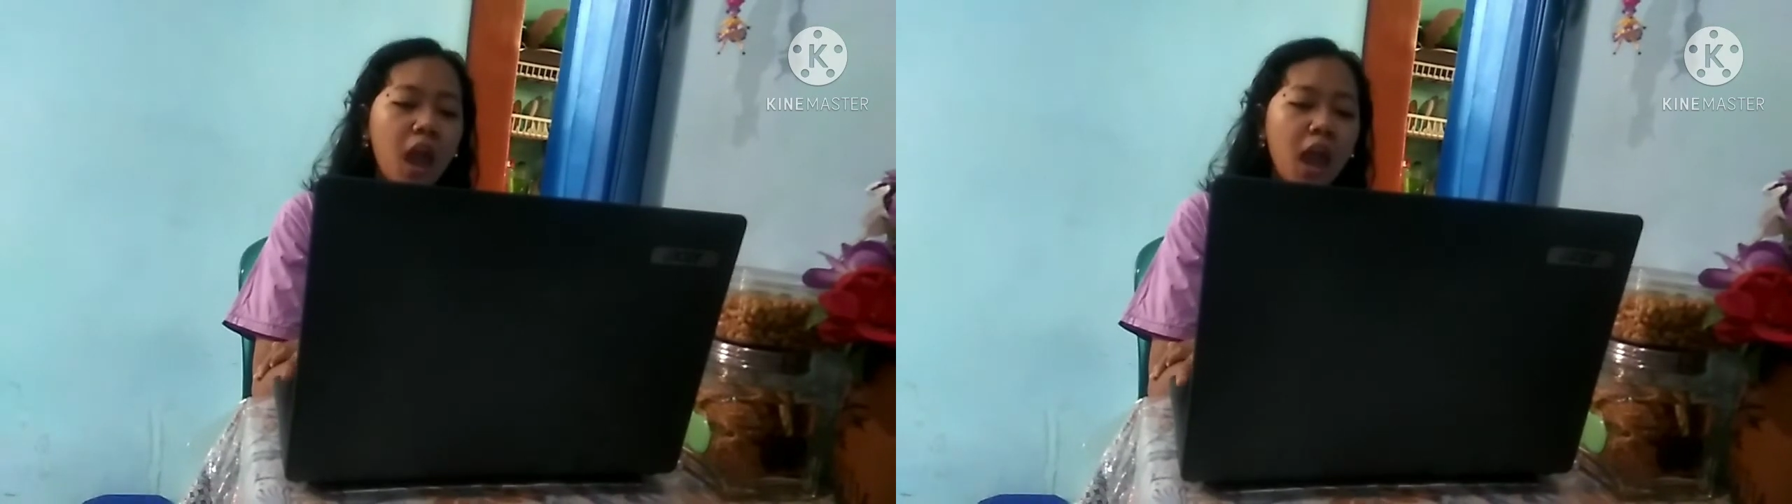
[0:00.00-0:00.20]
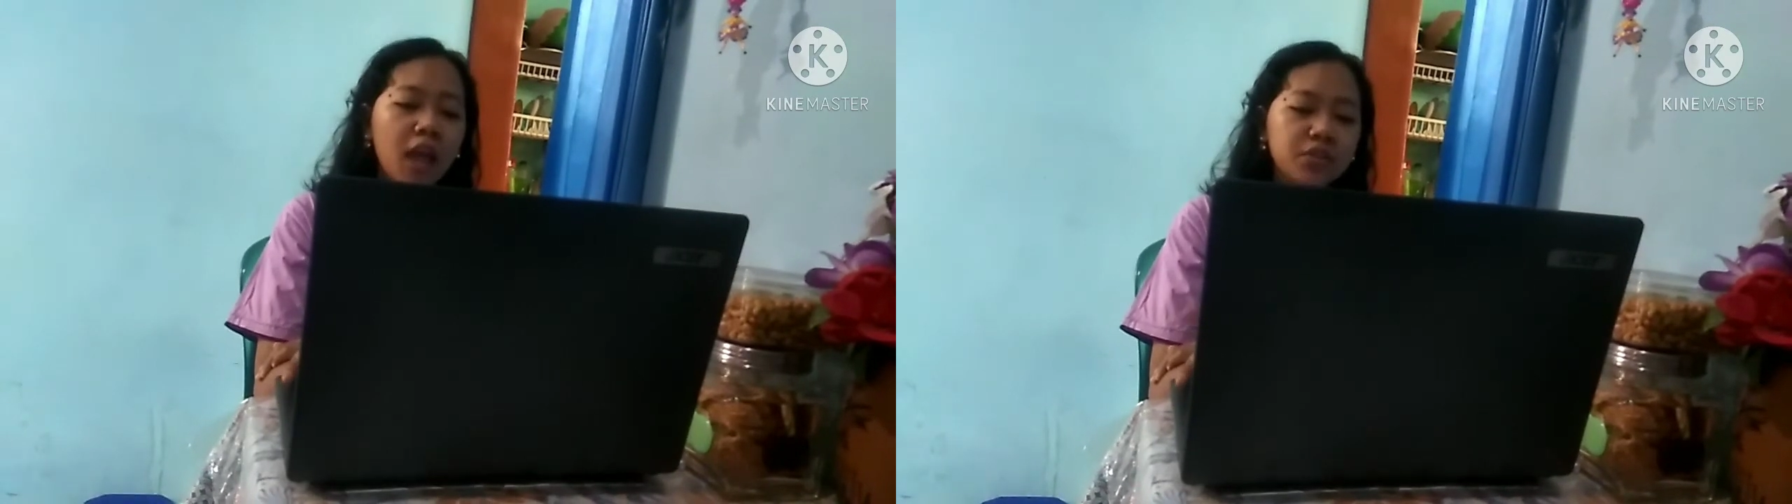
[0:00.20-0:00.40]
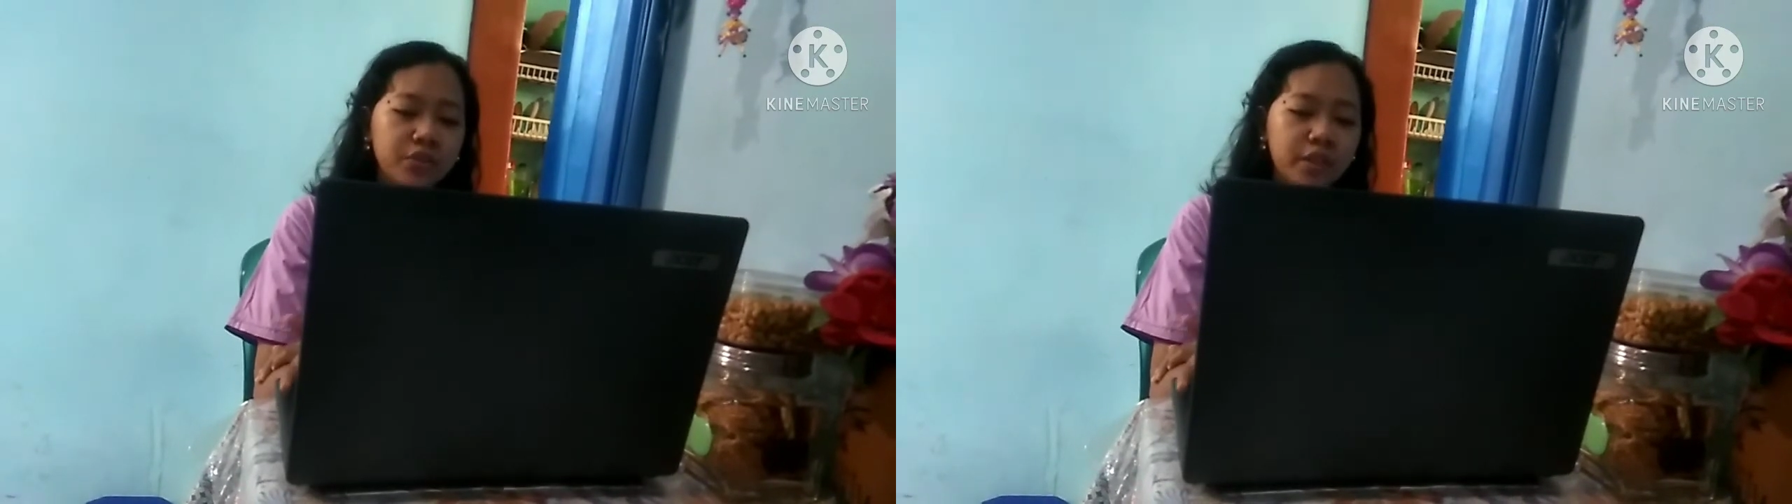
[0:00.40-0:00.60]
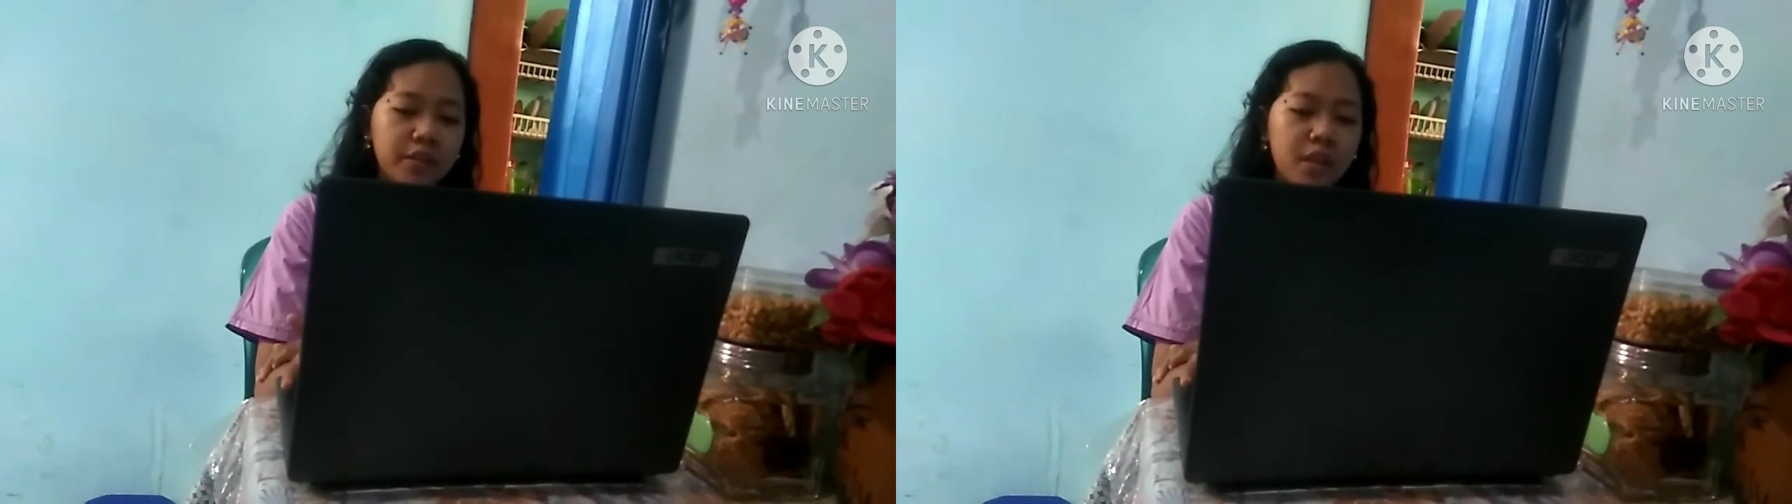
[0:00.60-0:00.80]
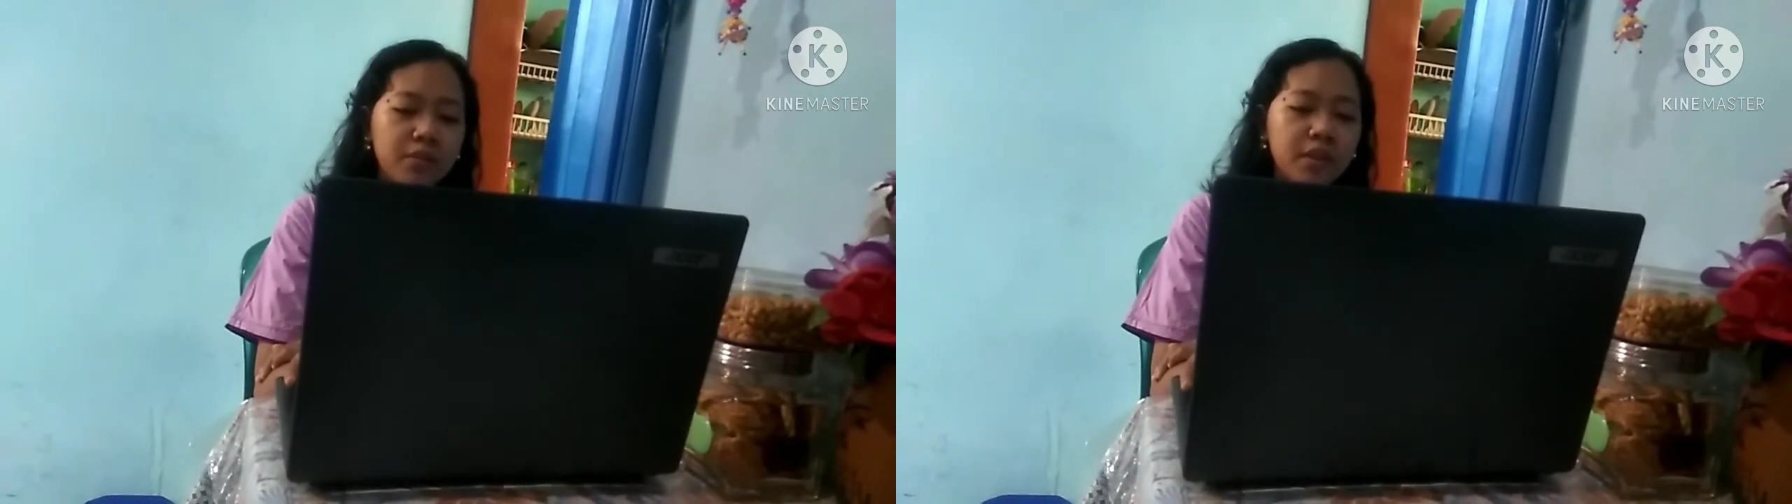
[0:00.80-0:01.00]
Has
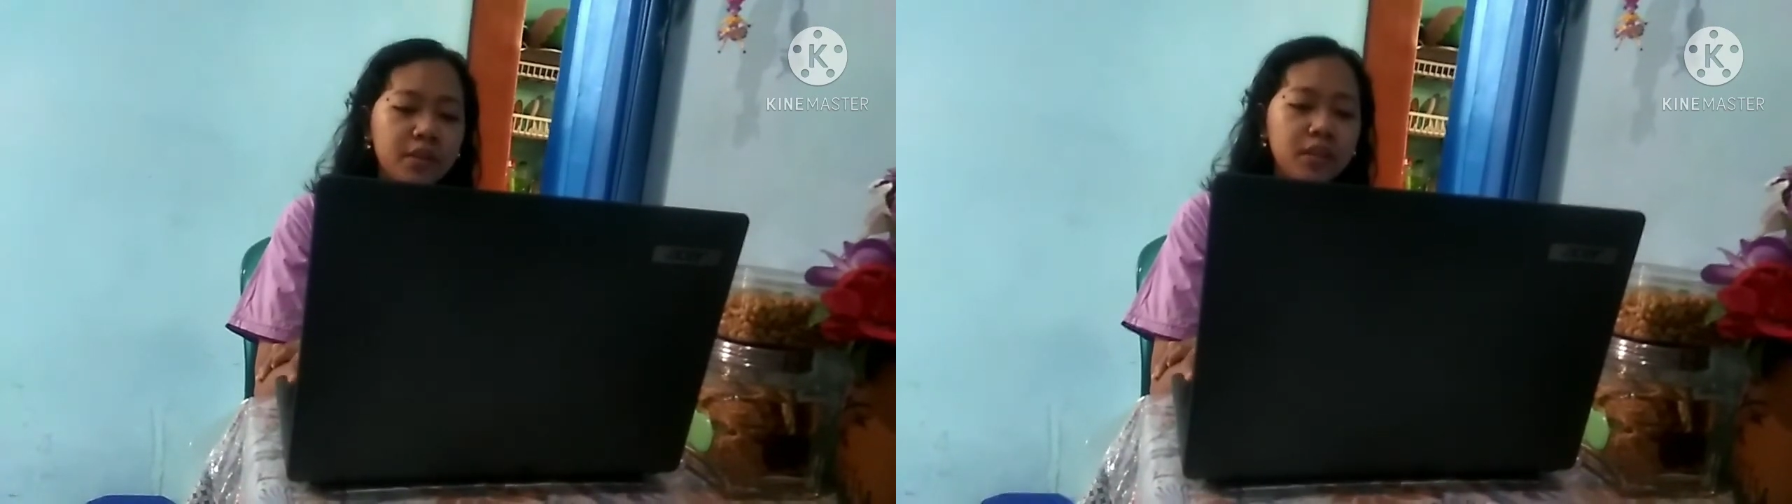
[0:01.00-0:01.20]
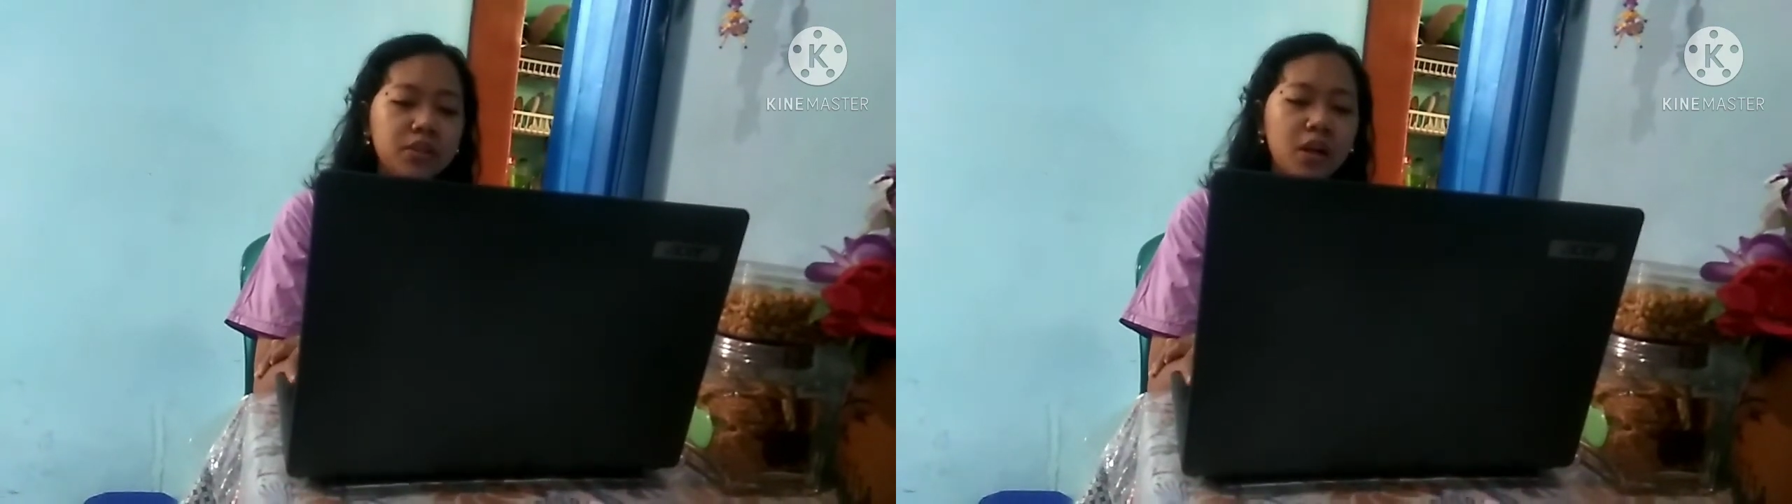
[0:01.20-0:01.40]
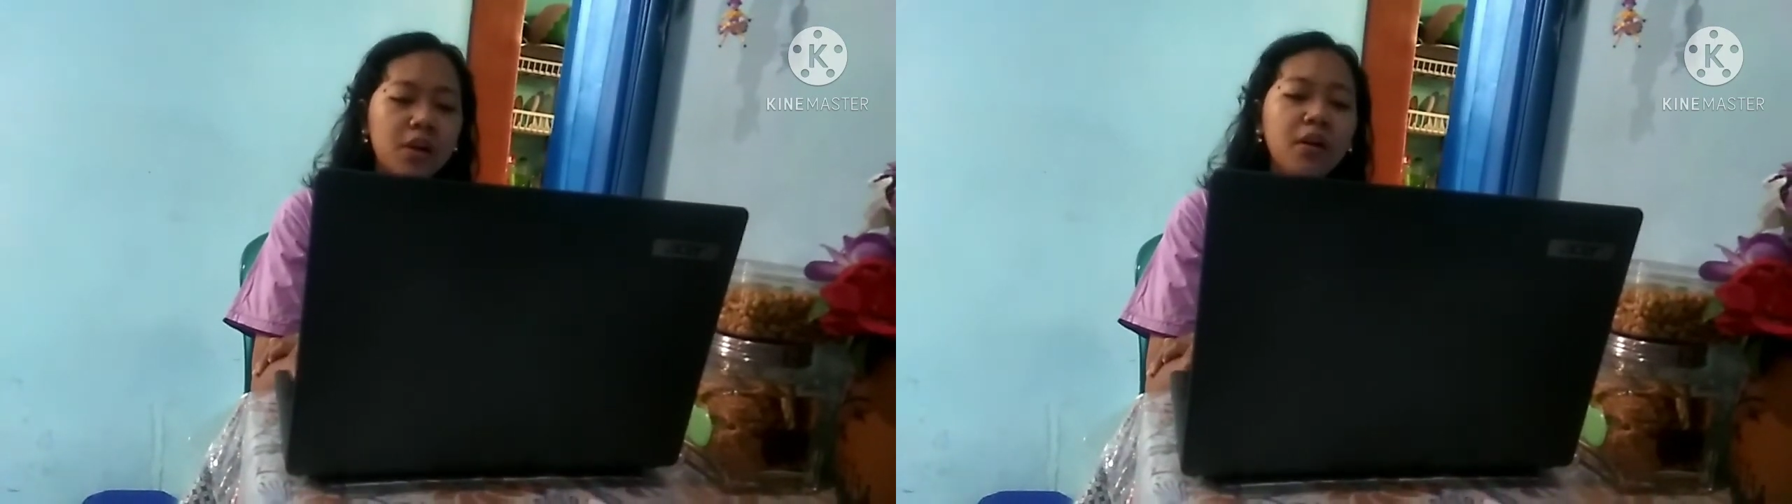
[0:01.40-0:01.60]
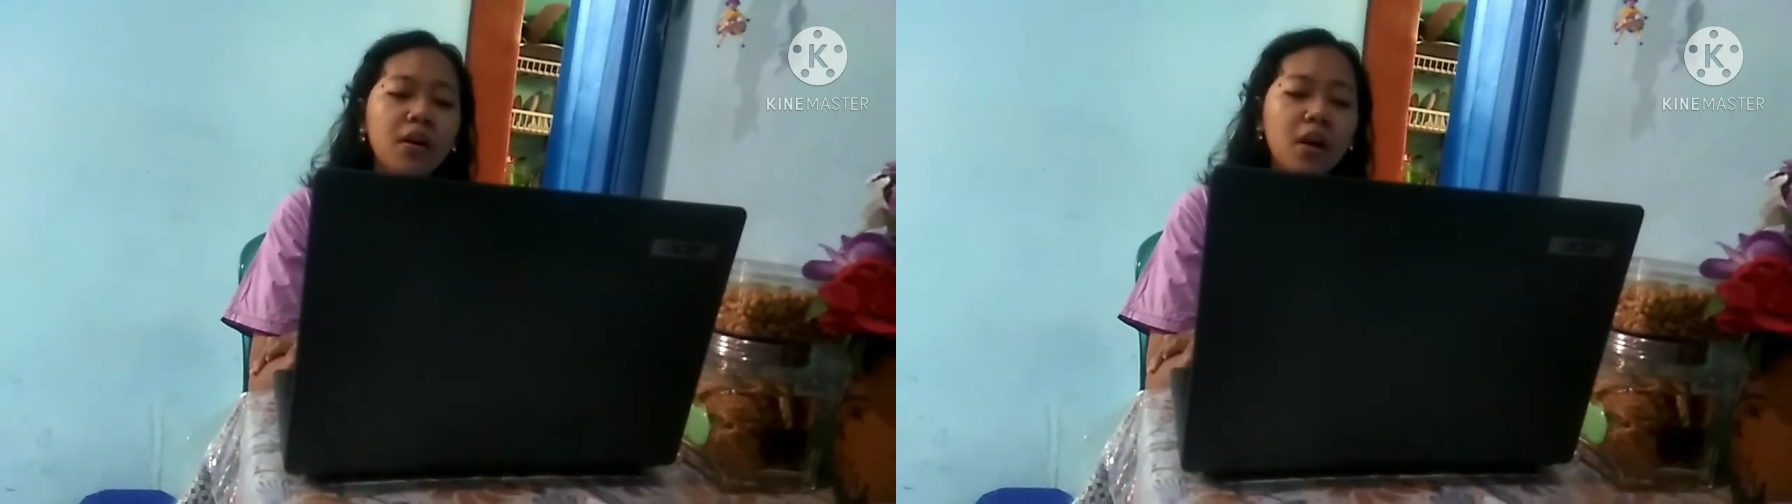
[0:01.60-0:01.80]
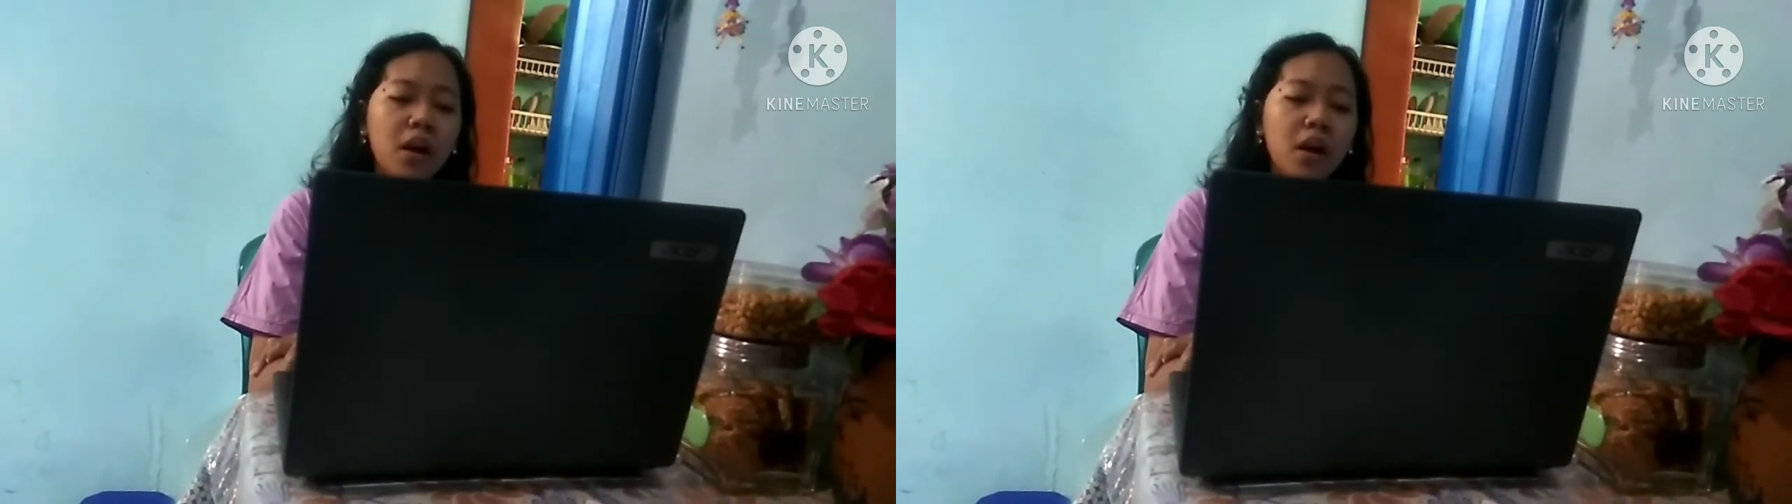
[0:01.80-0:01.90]
read, that is a